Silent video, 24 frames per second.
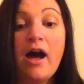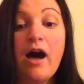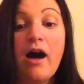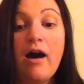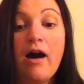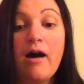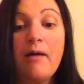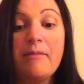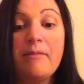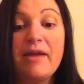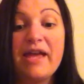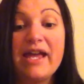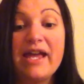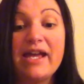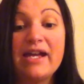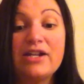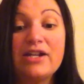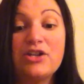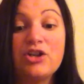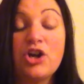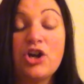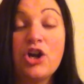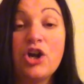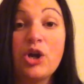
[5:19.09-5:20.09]

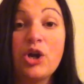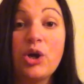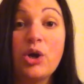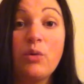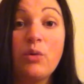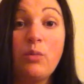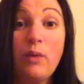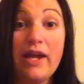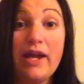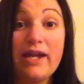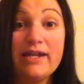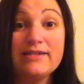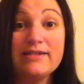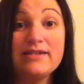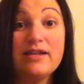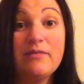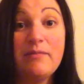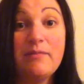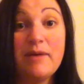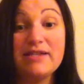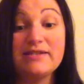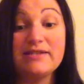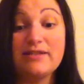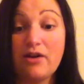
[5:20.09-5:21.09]
And her weight,
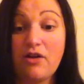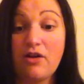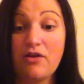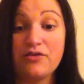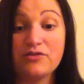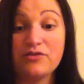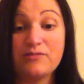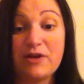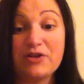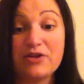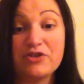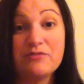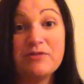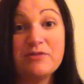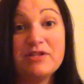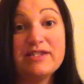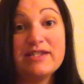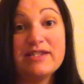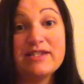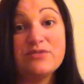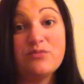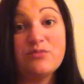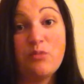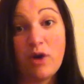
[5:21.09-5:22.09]
based on all those
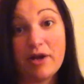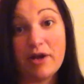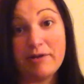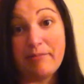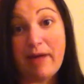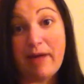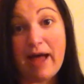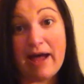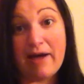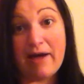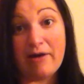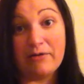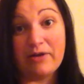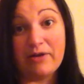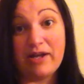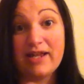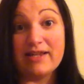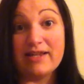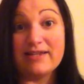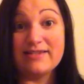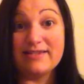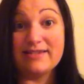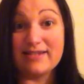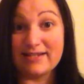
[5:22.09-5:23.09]
measurements, is 1 pound
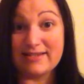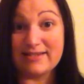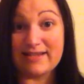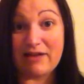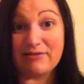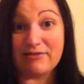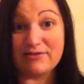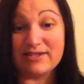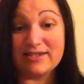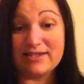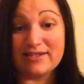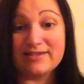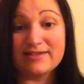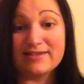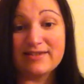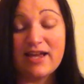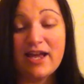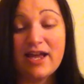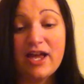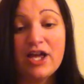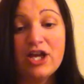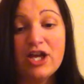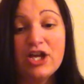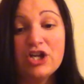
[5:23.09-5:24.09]
and 6 ounces.
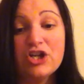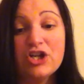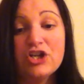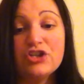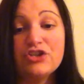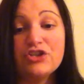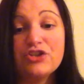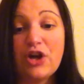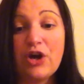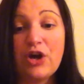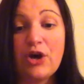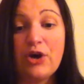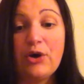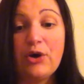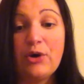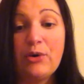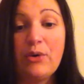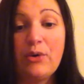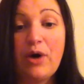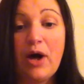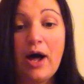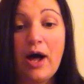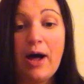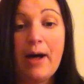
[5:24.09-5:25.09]

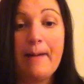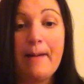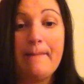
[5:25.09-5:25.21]
So,